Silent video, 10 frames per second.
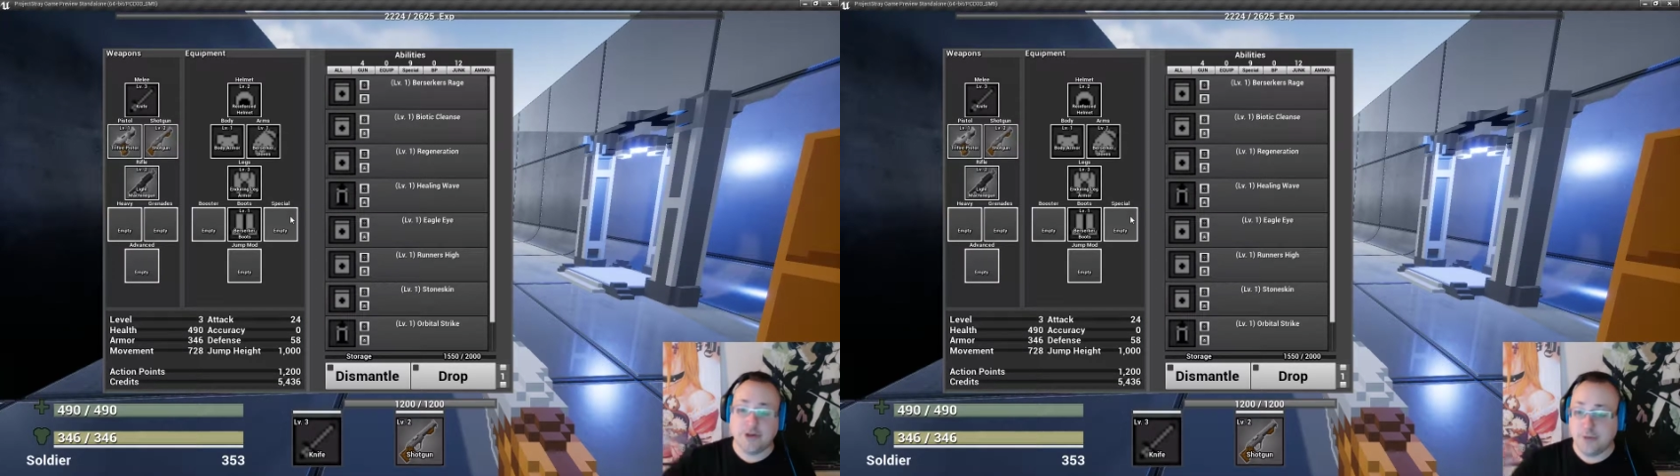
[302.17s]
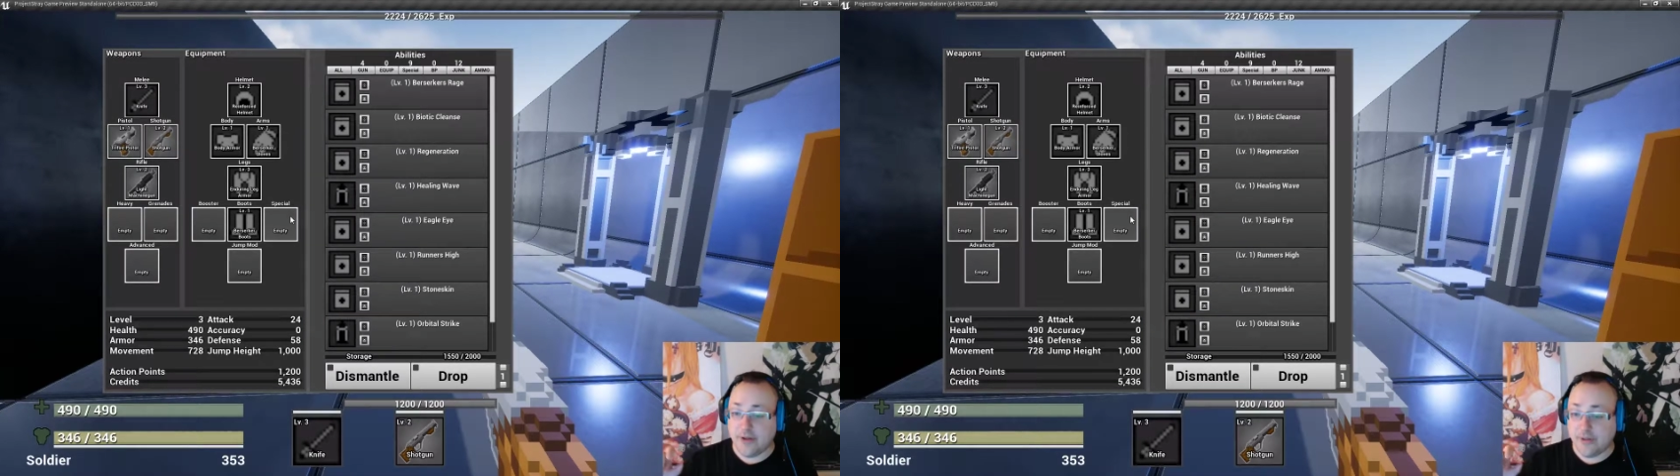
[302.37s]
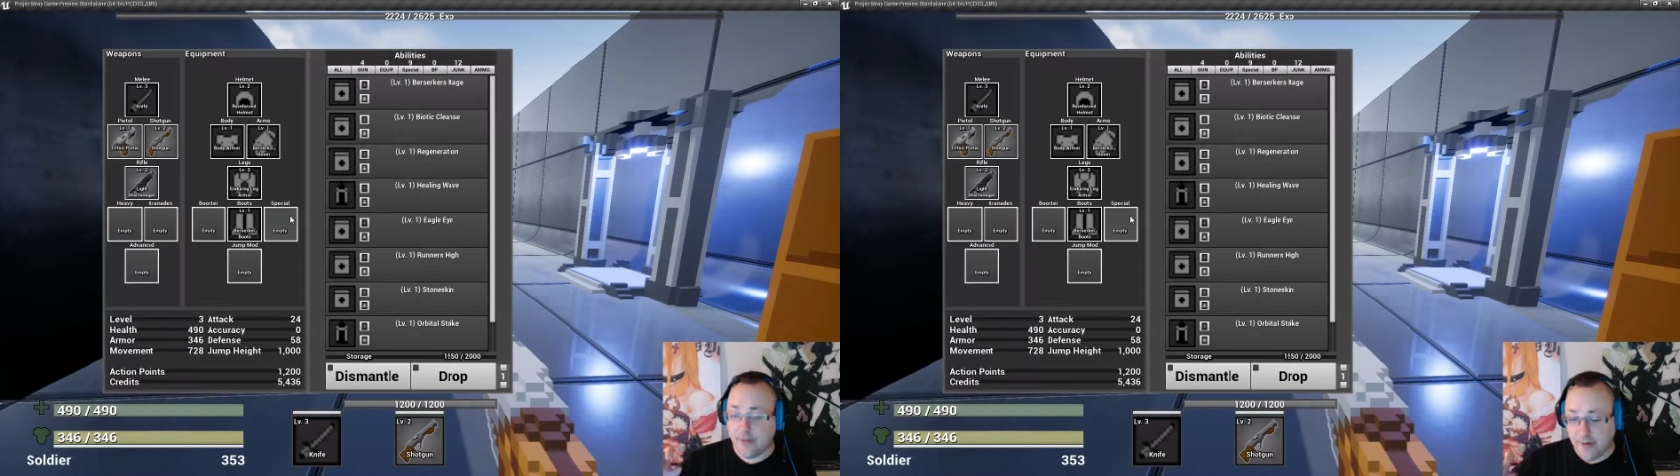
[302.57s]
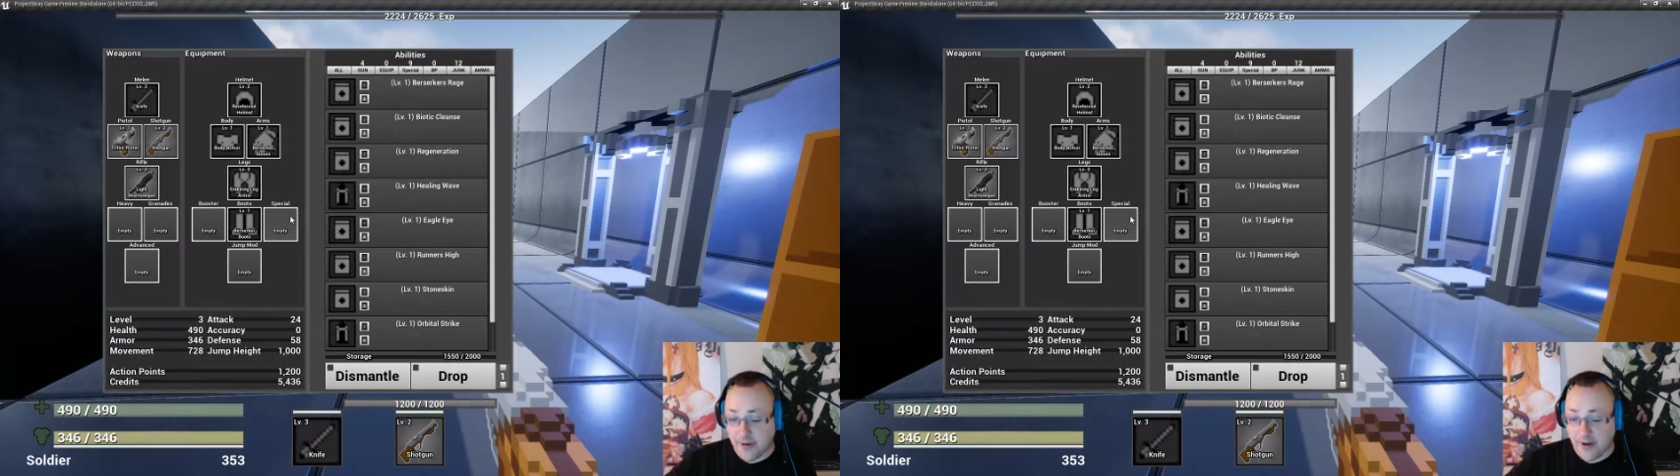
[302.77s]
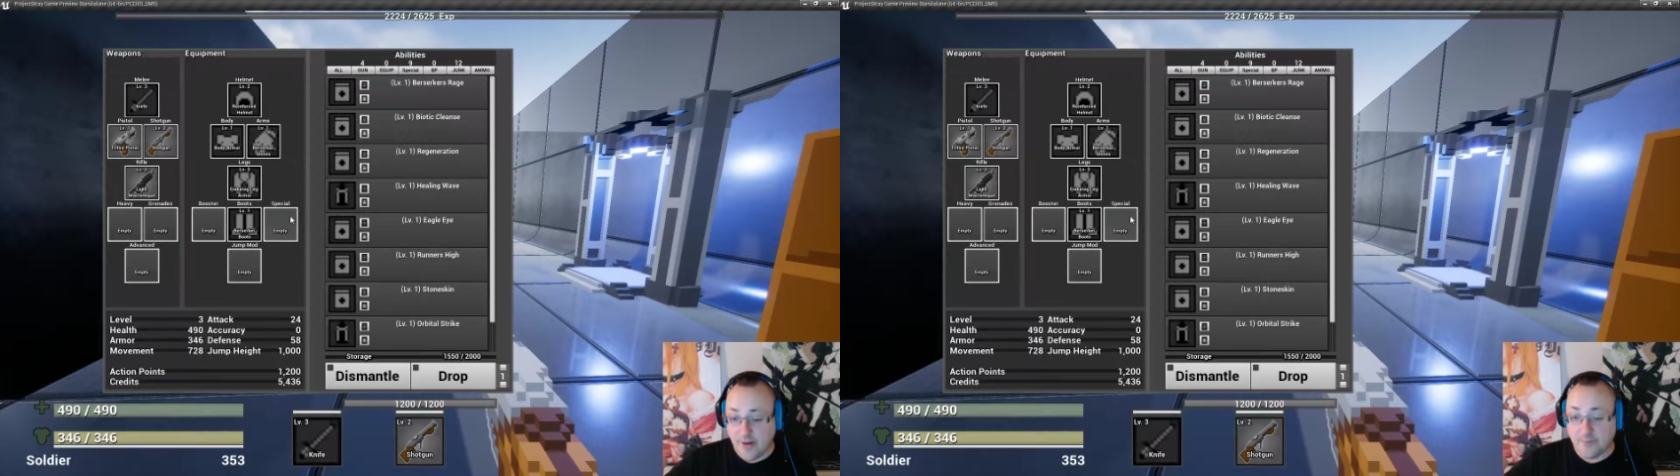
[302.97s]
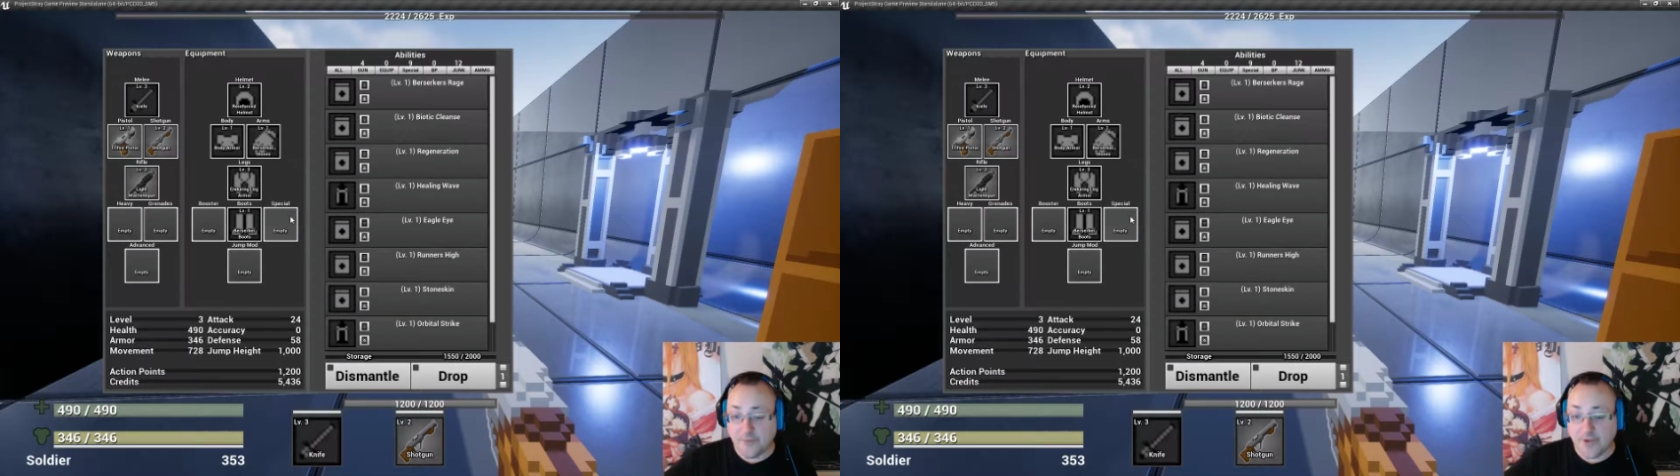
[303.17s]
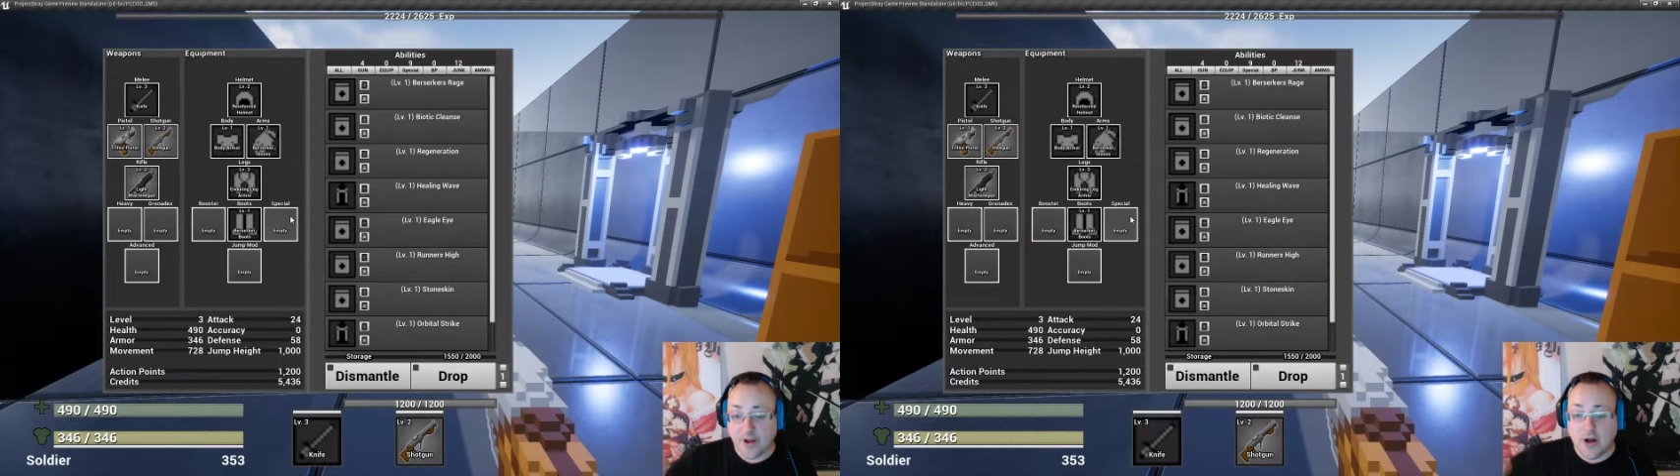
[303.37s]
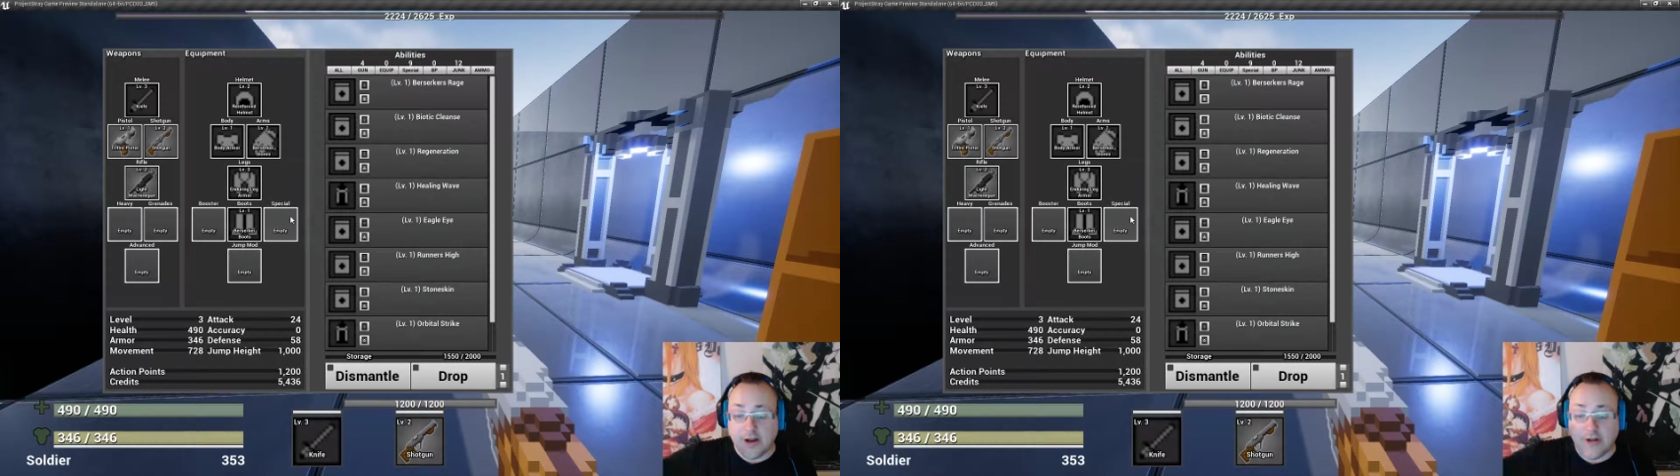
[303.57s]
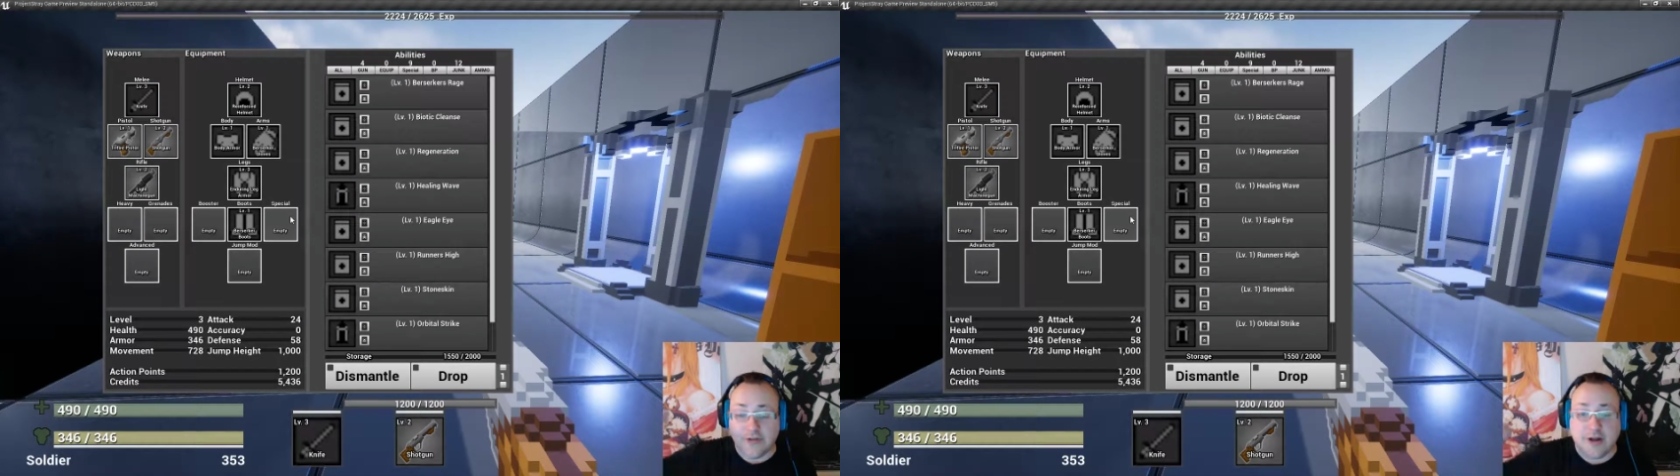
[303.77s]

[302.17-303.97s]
with is now